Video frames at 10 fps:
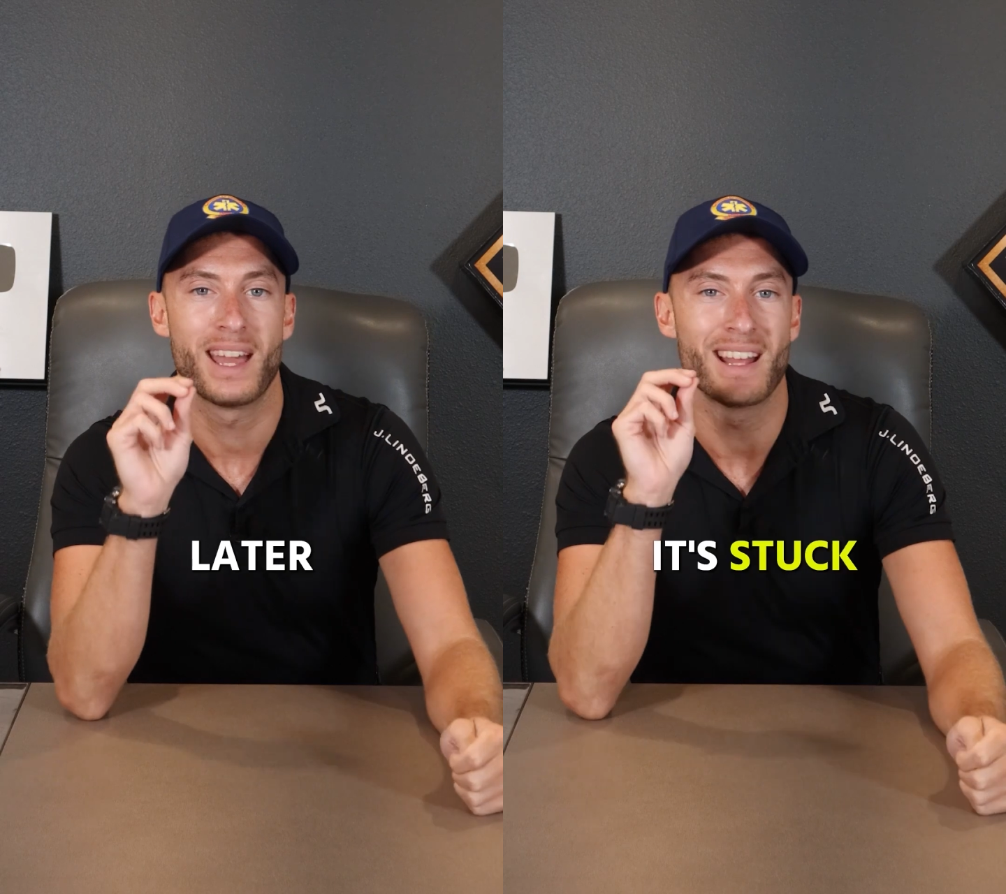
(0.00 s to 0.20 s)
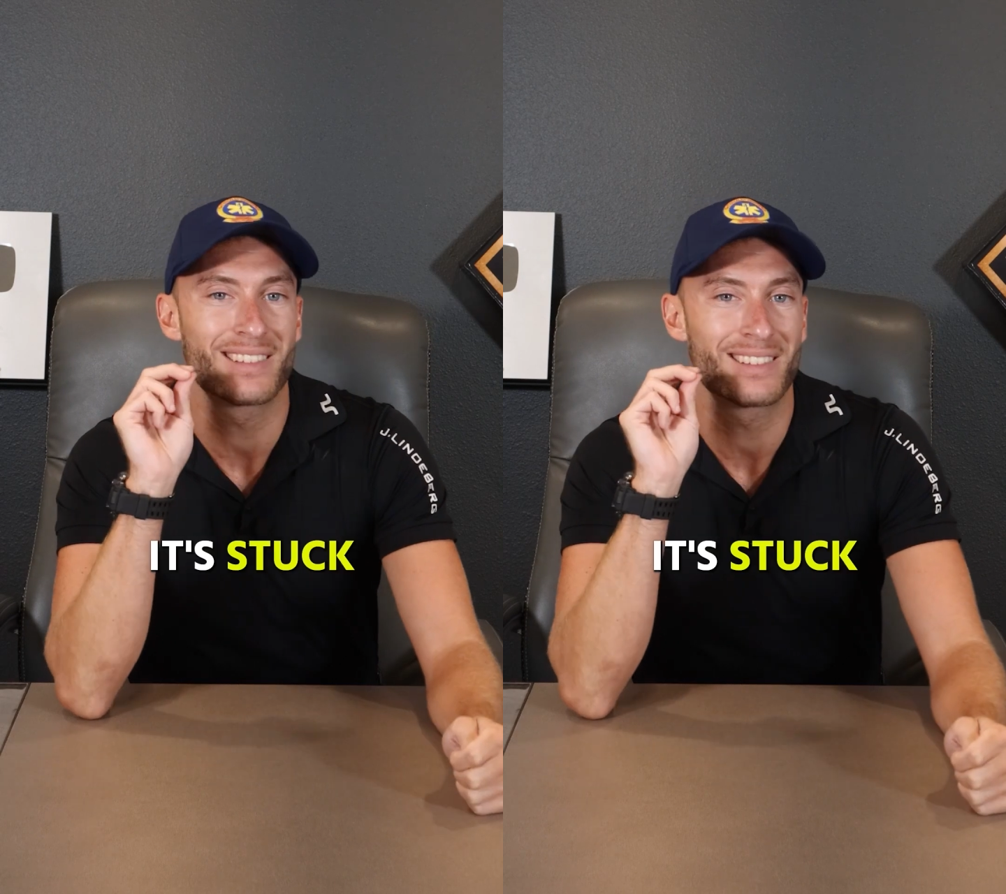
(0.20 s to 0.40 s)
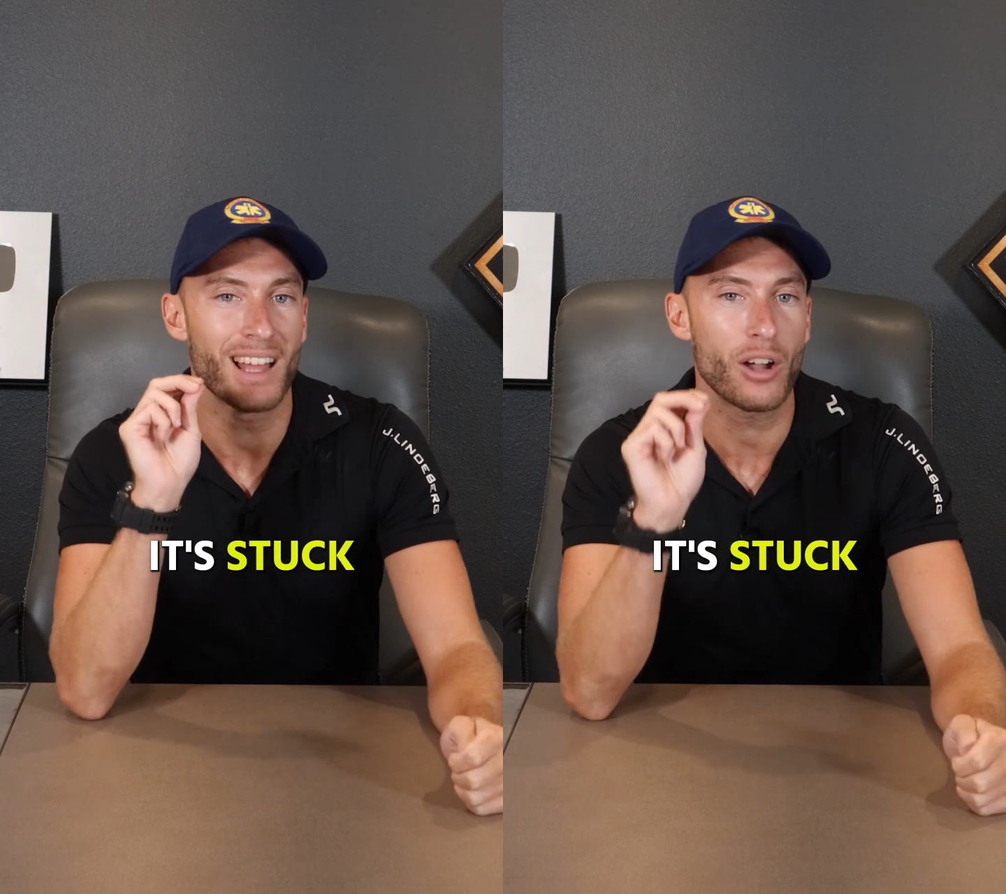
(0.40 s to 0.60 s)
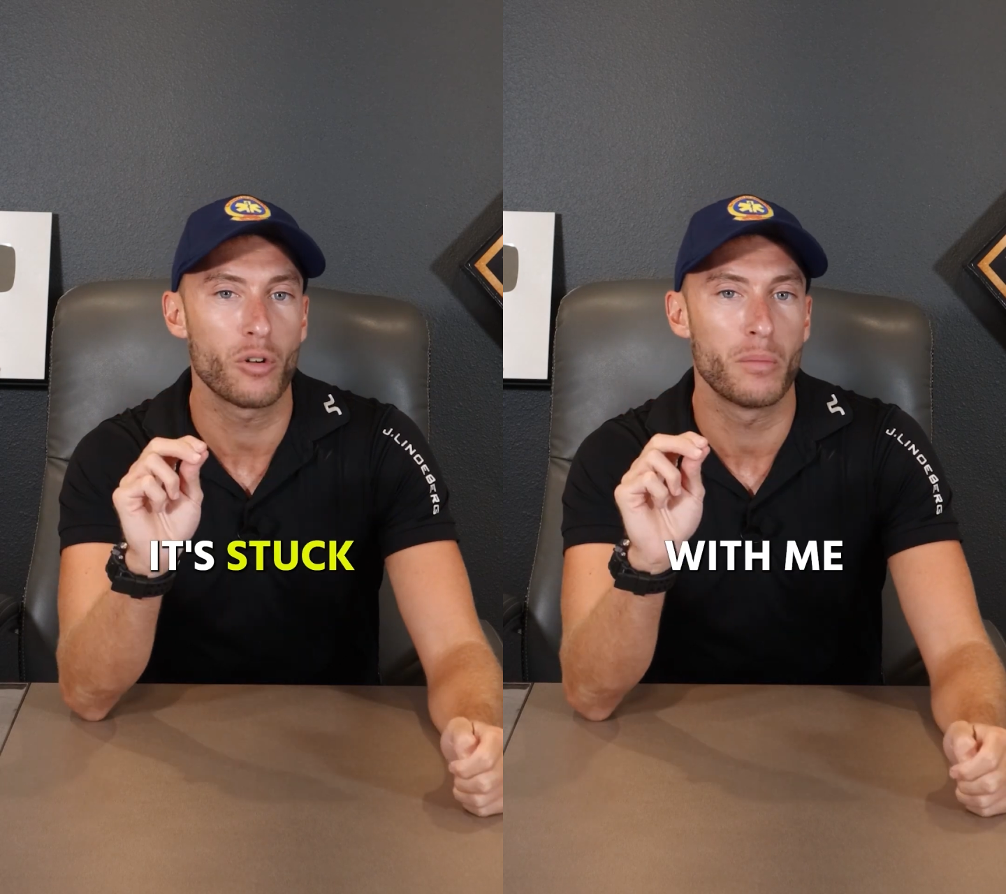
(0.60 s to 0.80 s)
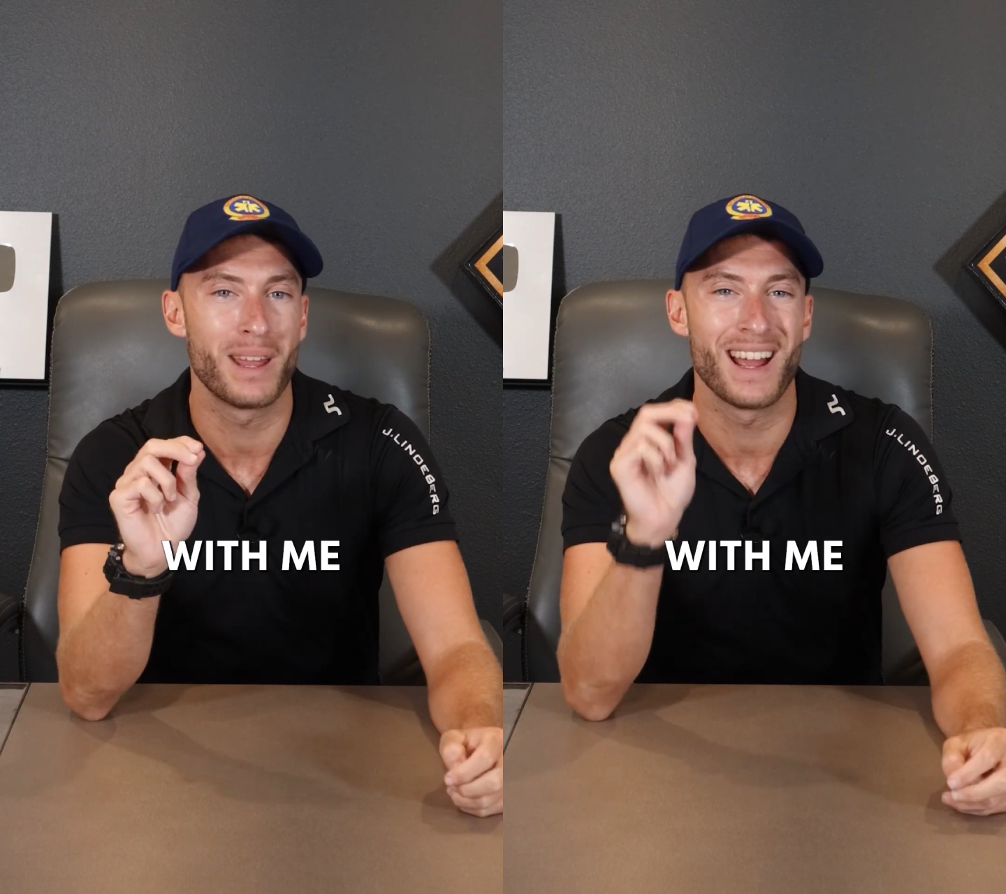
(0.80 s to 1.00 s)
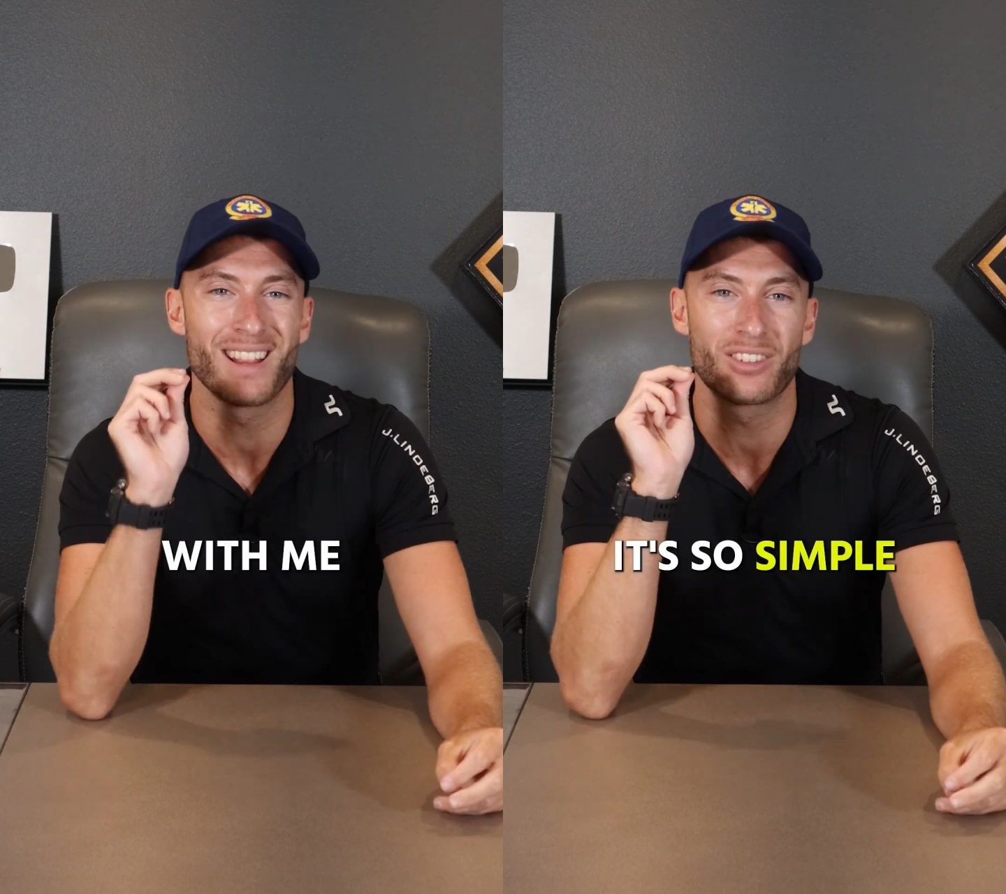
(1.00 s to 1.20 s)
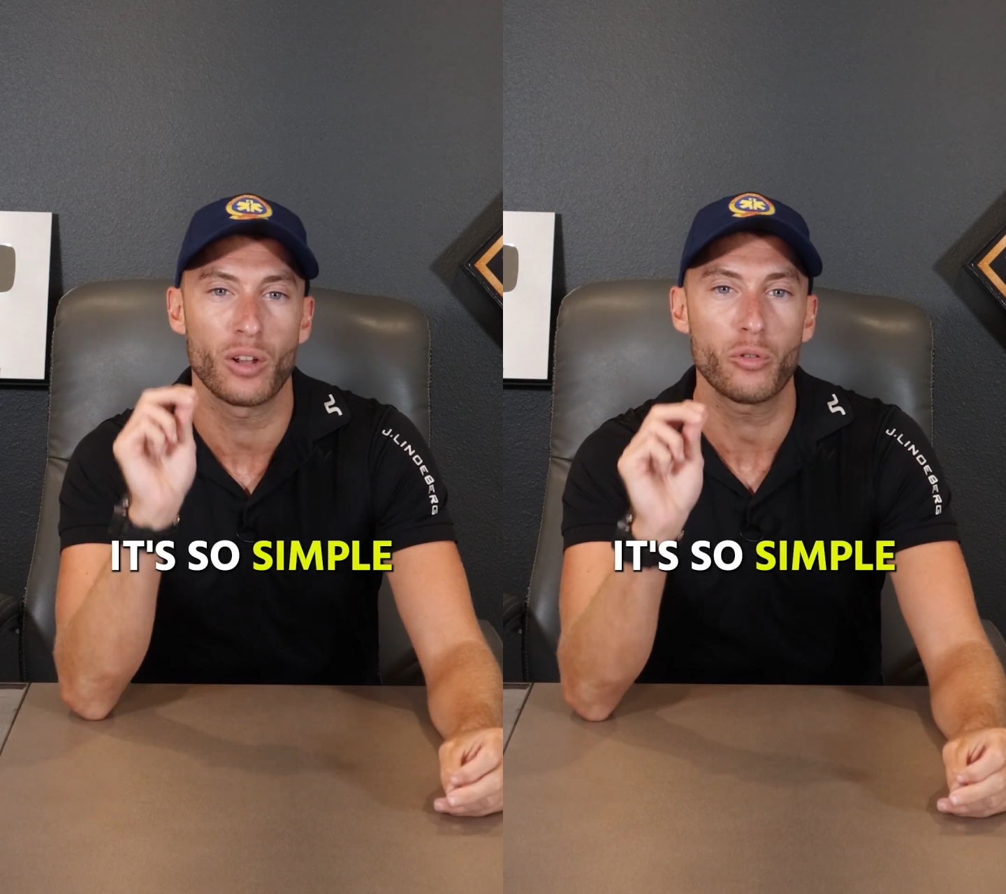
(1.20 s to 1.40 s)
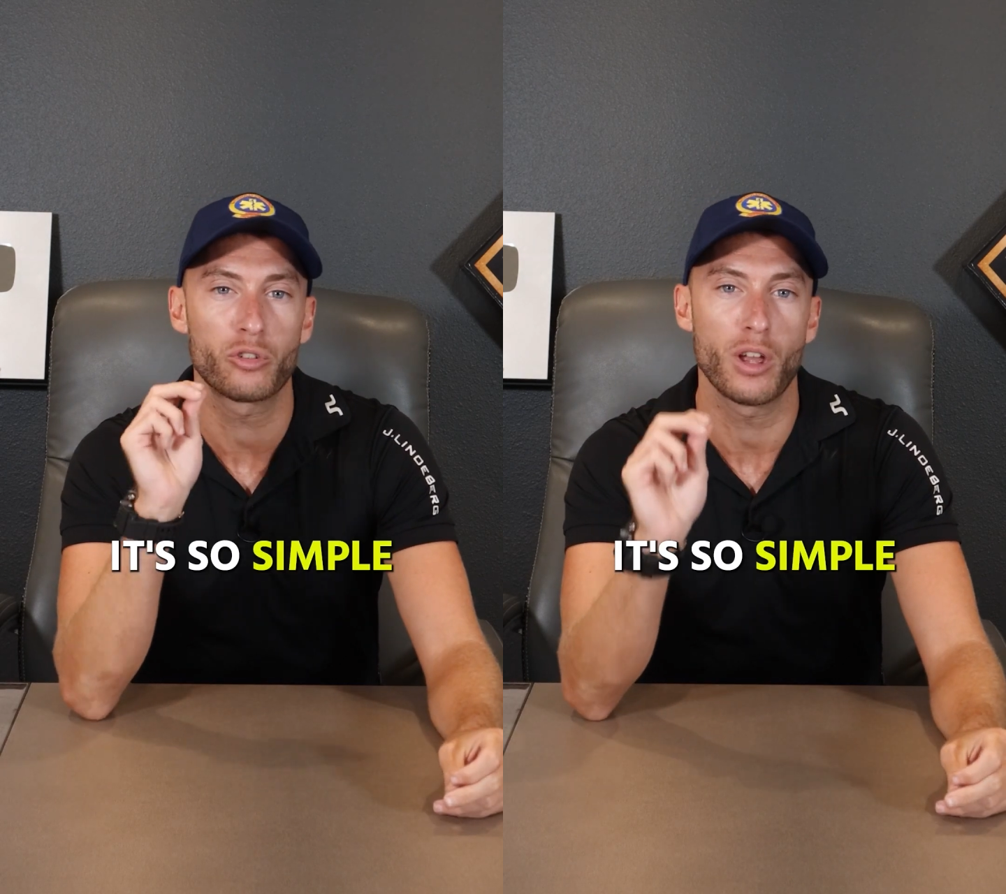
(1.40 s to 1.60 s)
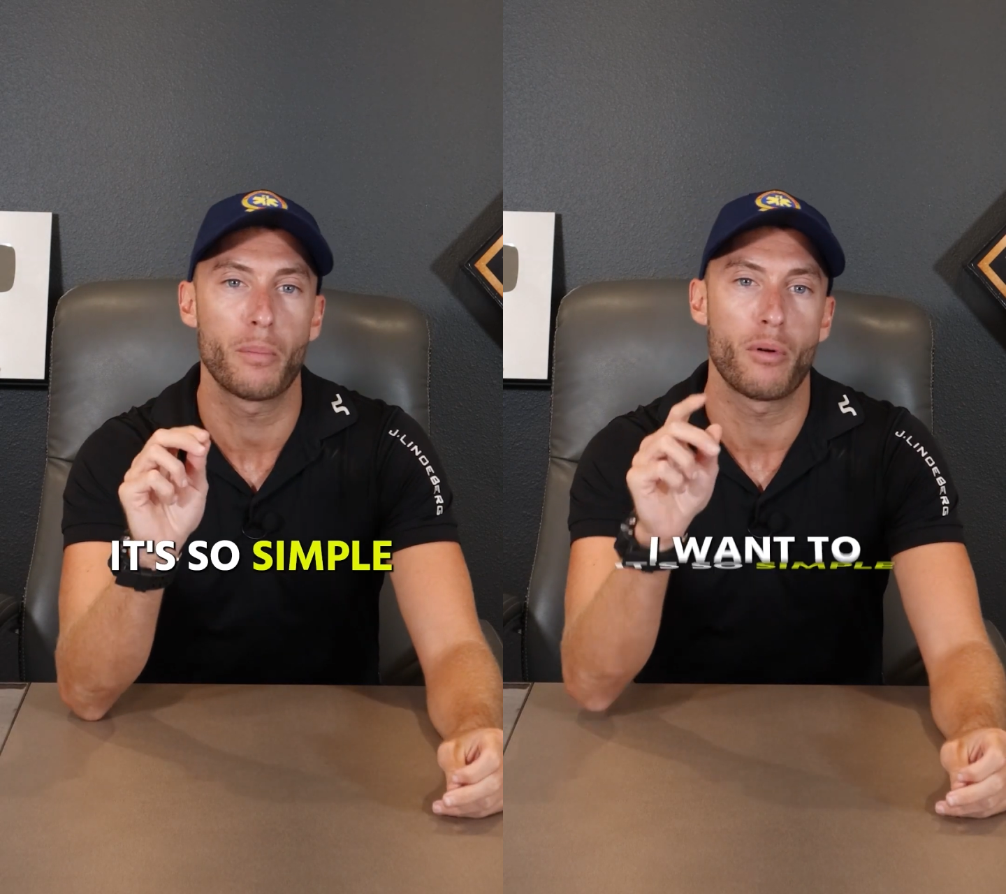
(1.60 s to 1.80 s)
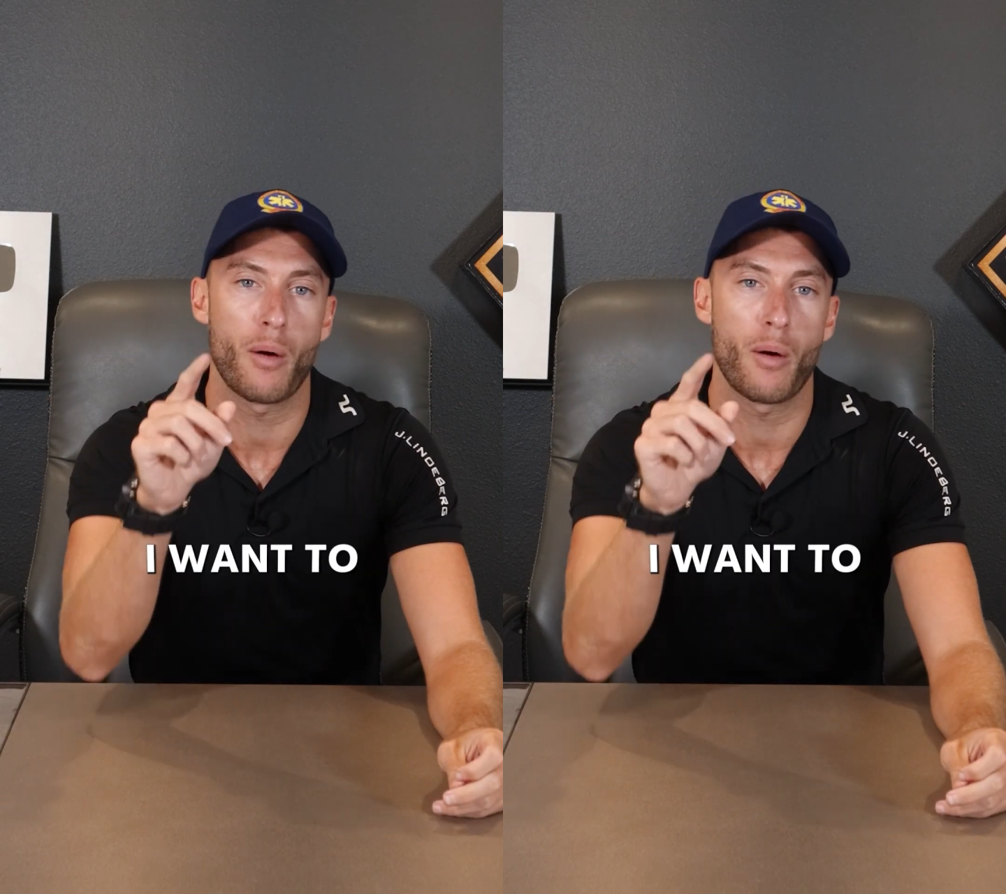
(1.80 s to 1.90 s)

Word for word: And it stuck with me. It's so simple.